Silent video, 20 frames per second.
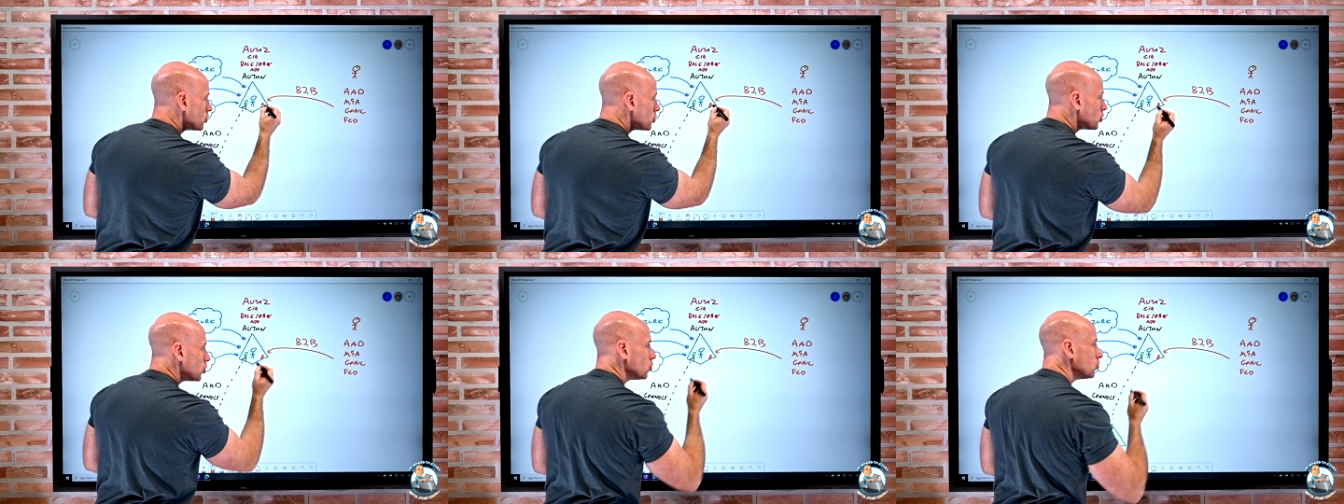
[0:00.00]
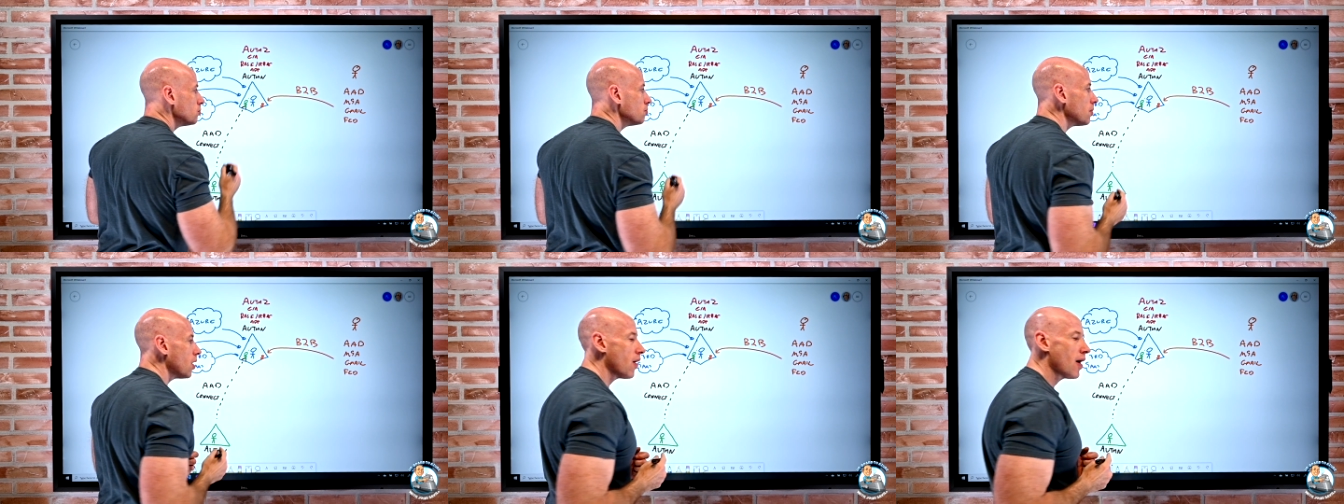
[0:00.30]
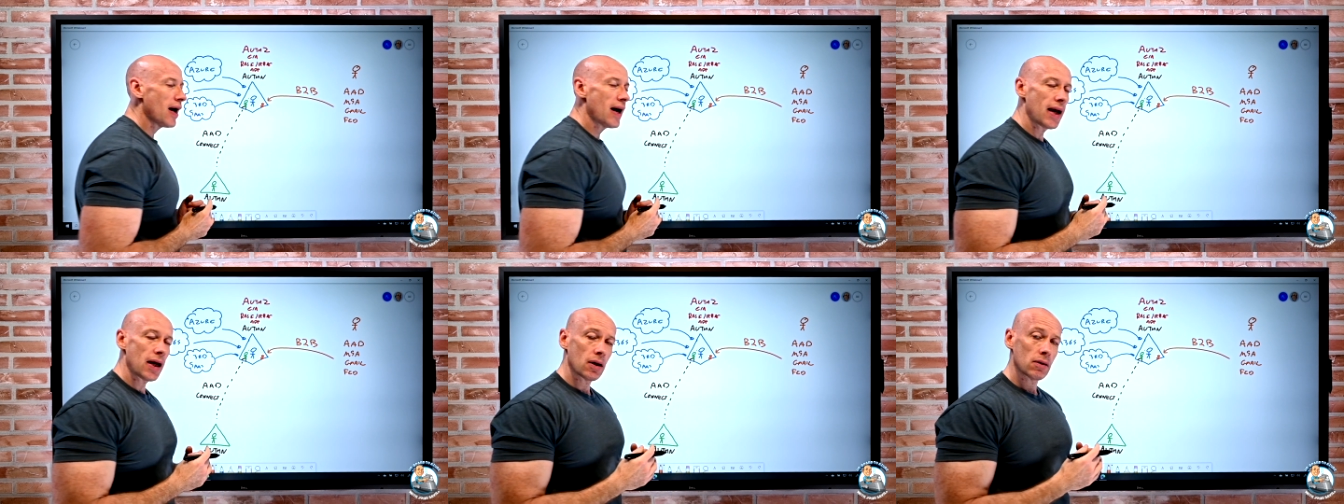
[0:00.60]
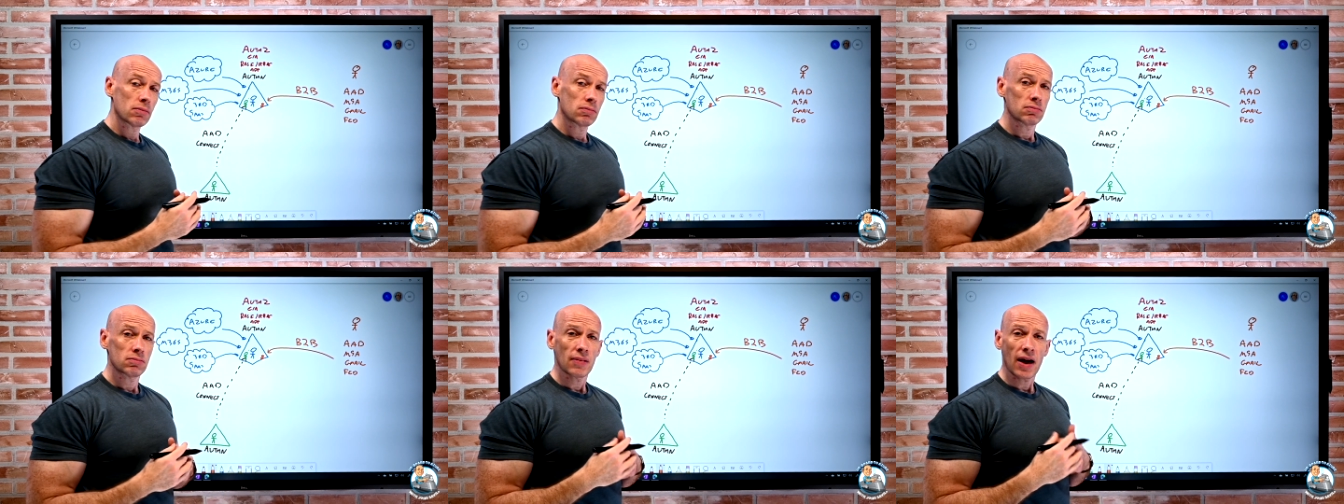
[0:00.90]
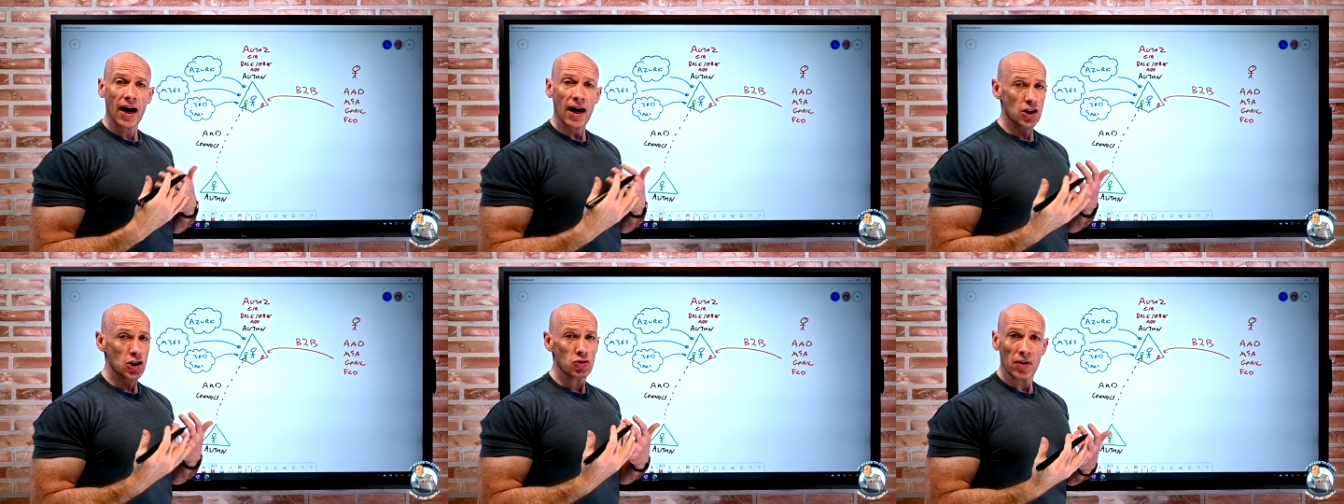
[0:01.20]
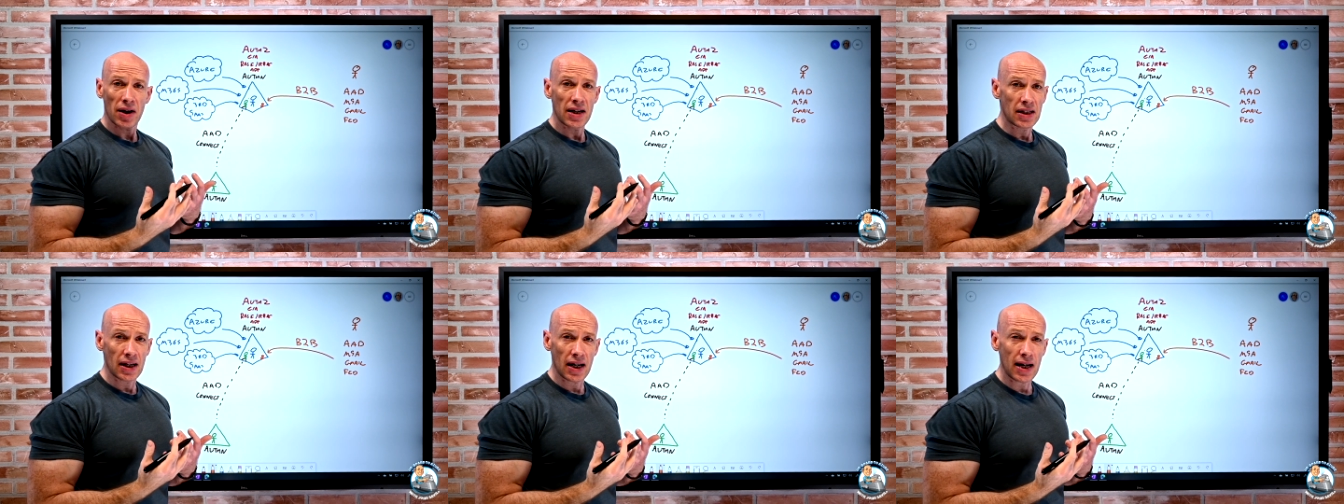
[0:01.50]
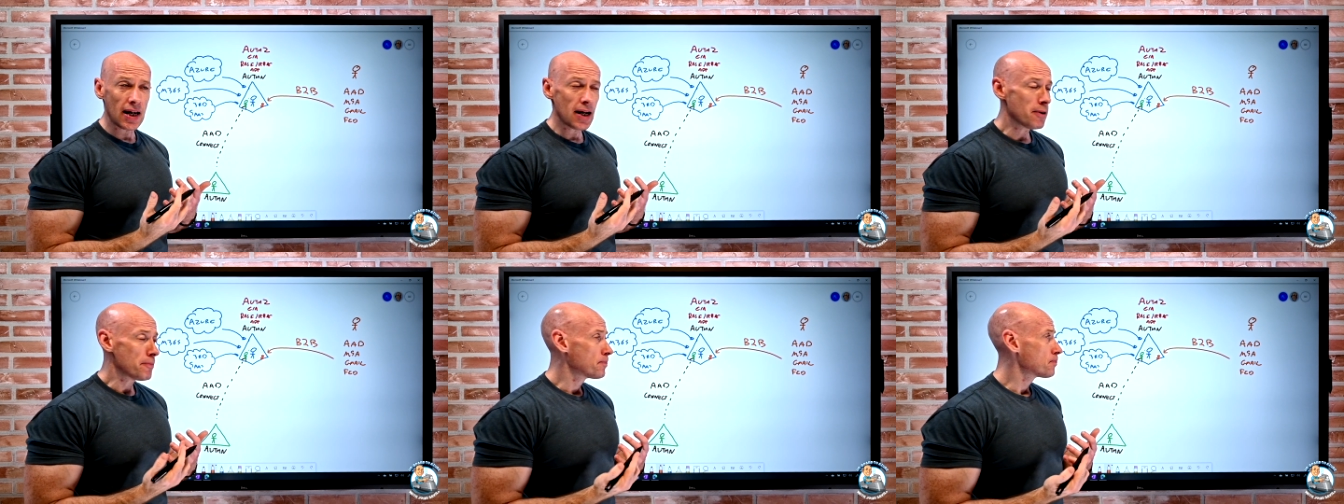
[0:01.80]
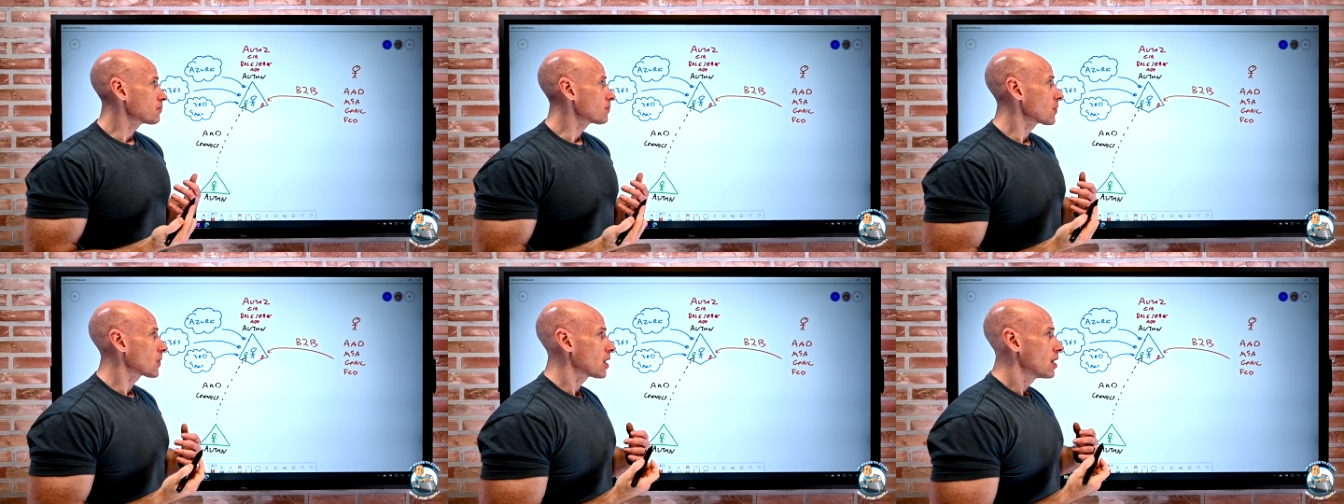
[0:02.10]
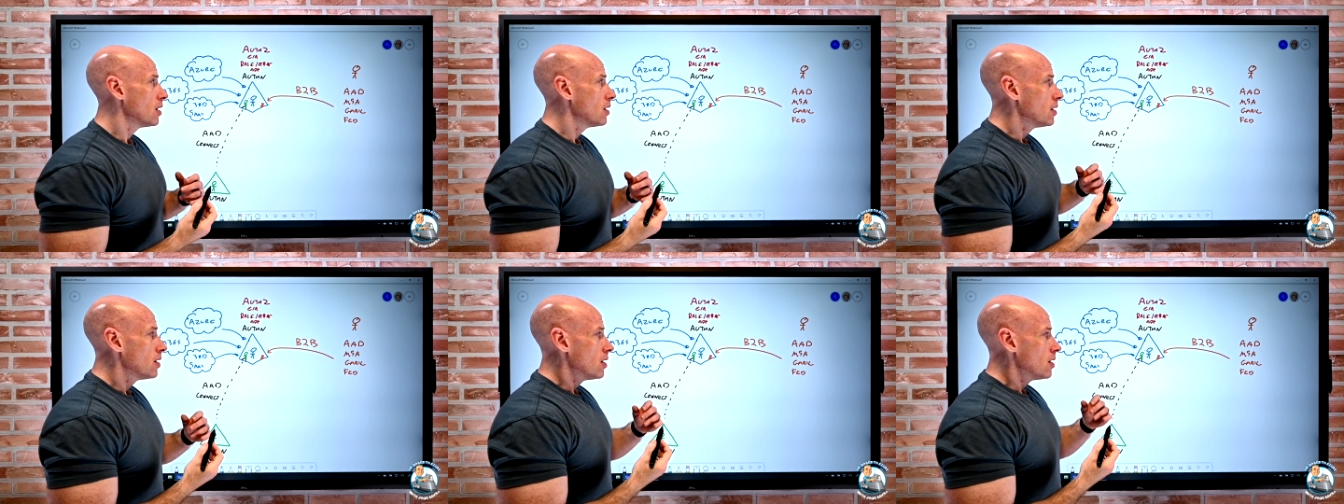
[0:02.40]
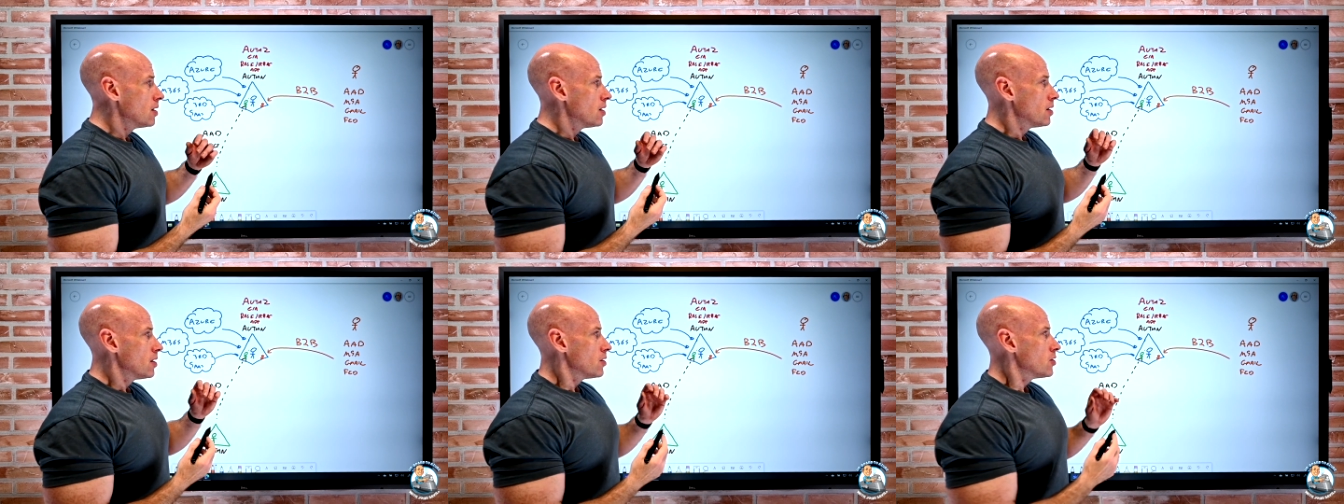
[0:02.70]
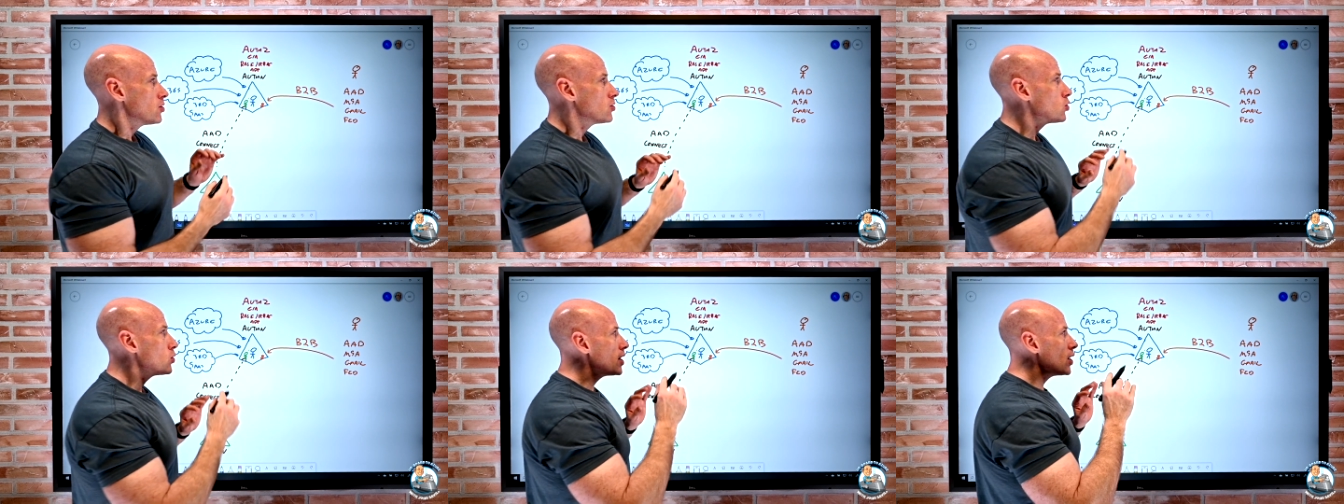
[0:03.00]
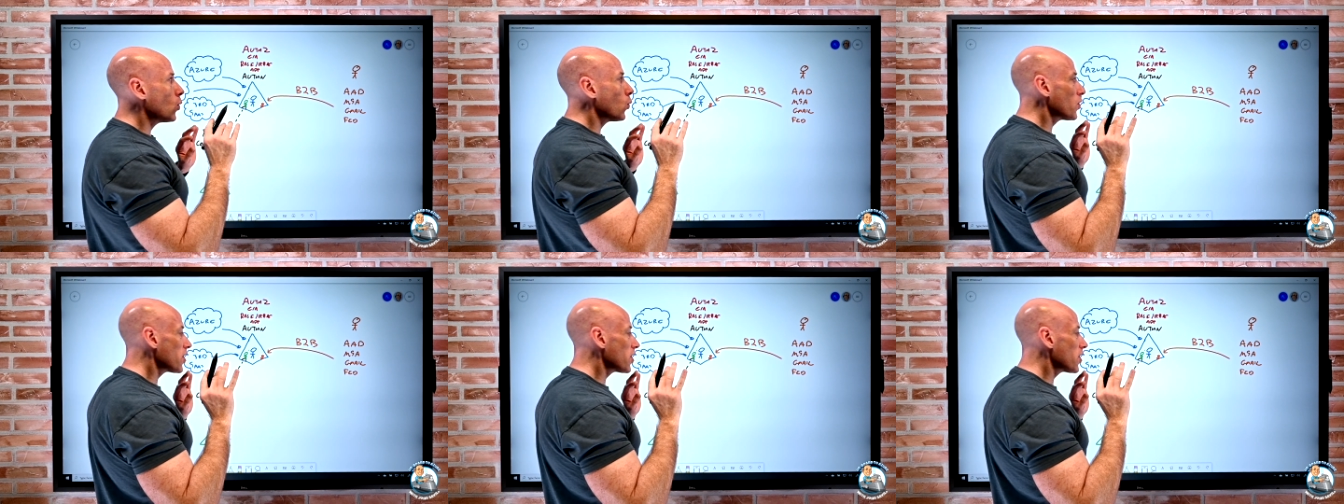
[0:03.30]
to my Azure AD so the